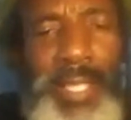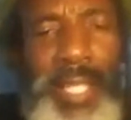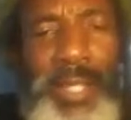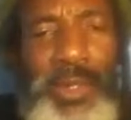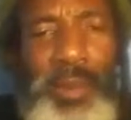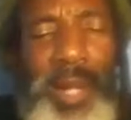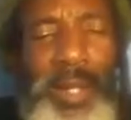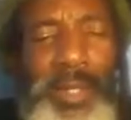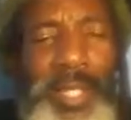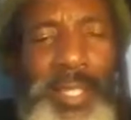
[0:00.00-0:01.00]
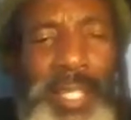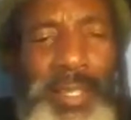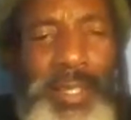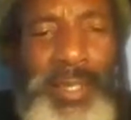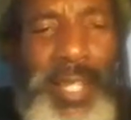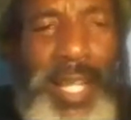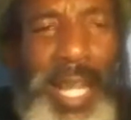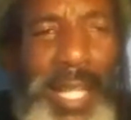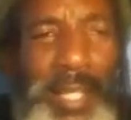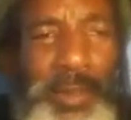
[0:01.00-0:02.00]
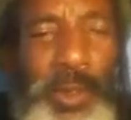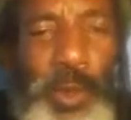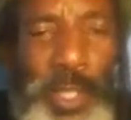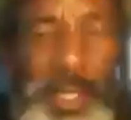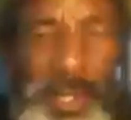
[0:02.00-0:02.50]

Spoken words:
this God they tell you about, they tell you he's a God of